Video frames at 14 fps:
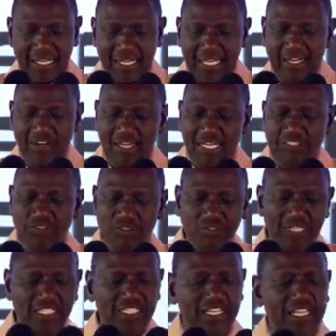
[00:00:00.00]
in order to
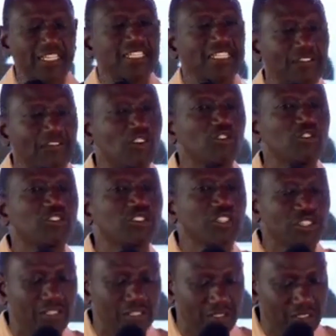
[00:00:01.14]
strengthen
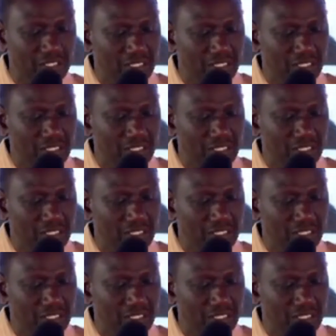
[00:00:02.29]
devolution